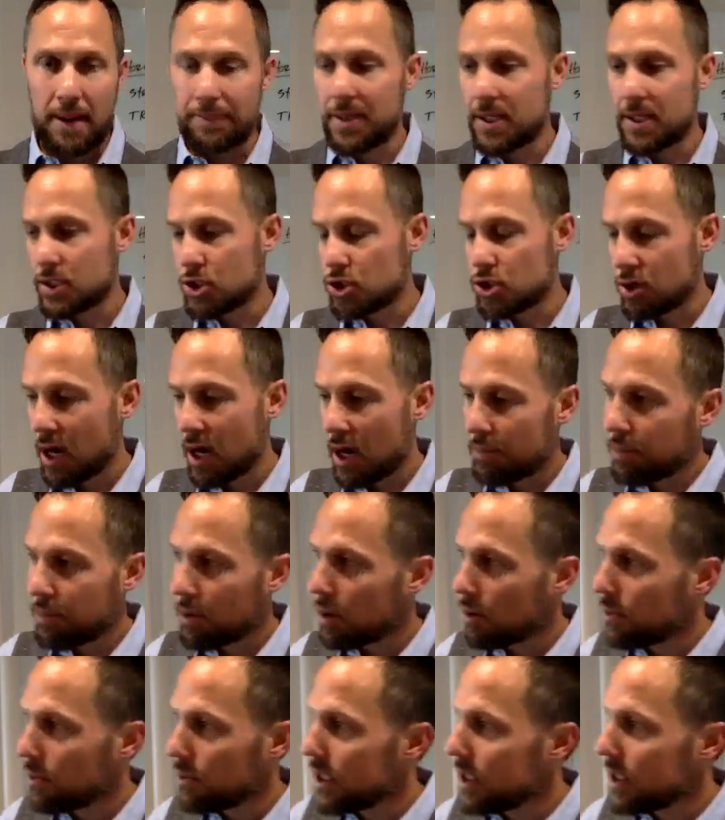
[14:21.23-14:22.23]
this trap where
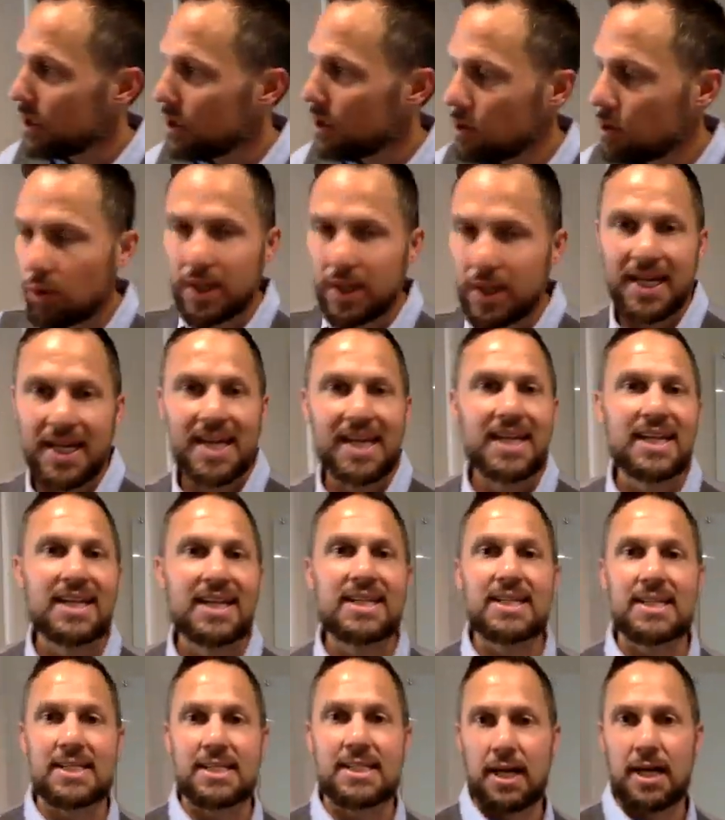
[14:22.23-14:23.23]
we don't want any
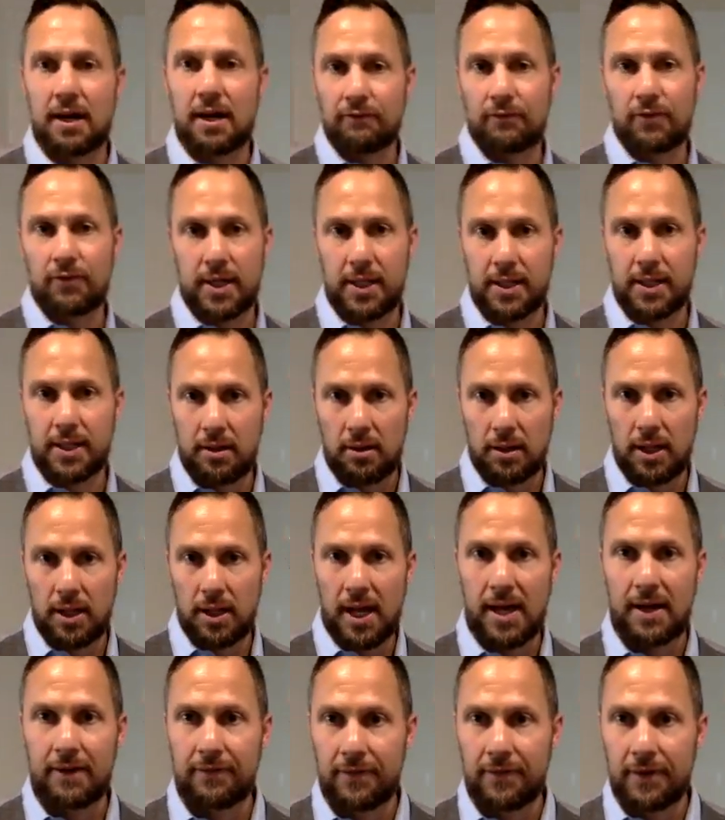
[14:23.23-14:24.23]
discomfort in our
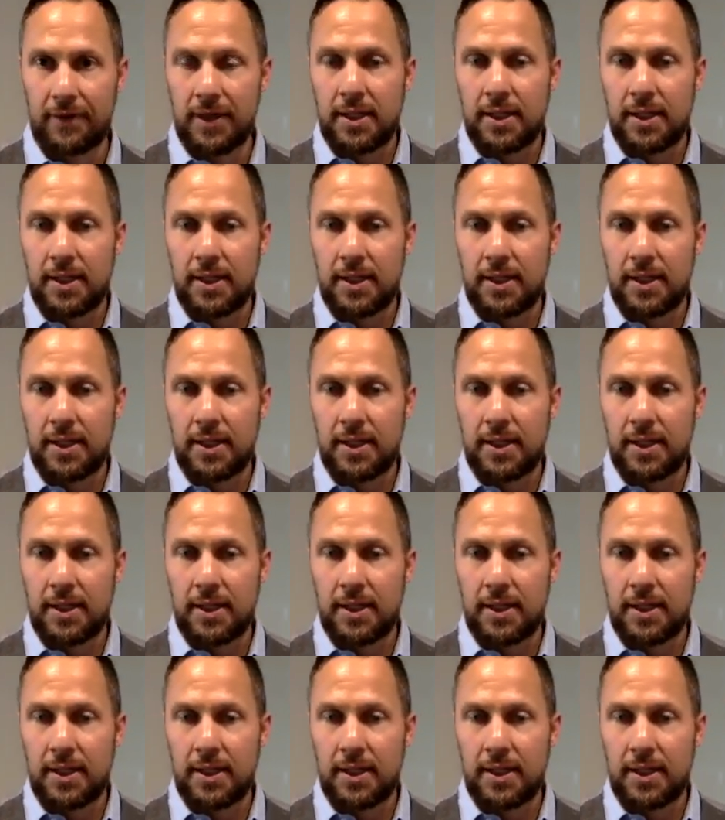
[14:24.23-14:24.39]
life.